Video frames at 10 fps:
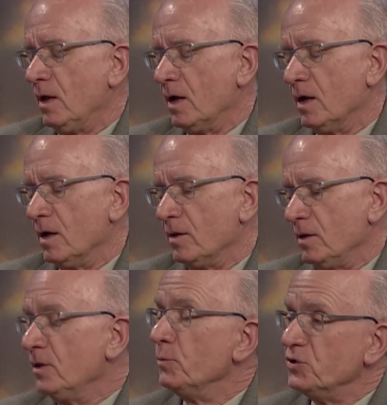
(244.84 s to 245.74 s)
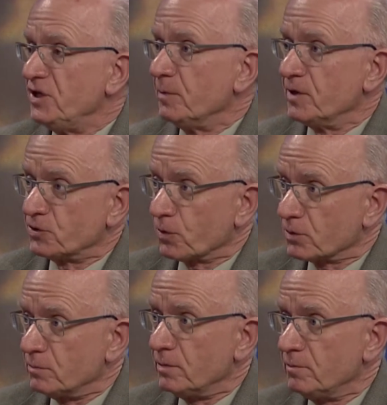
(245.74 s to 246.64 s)
uh, in the museum,
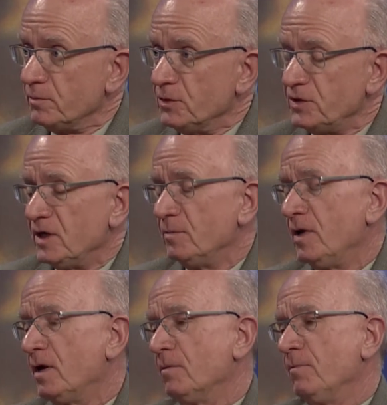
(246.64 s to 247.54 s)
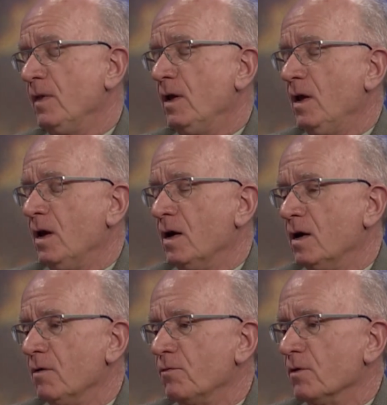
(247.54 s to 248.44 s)
historical museum there.
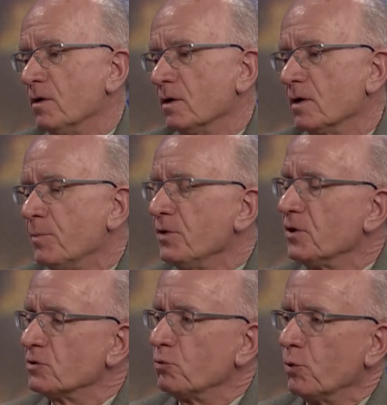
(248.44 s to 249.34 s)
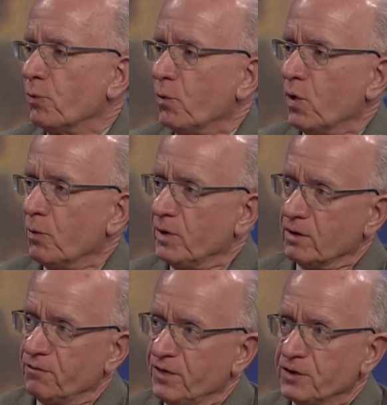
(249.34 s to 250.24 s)
Uh, for a couple of years, where where we
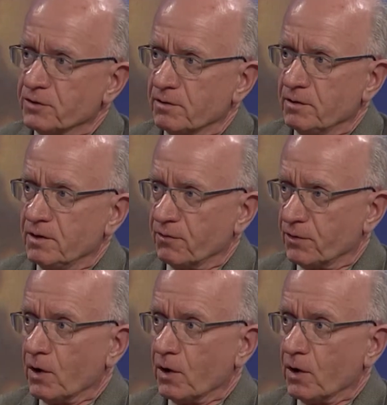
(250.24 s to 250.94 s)
have featured different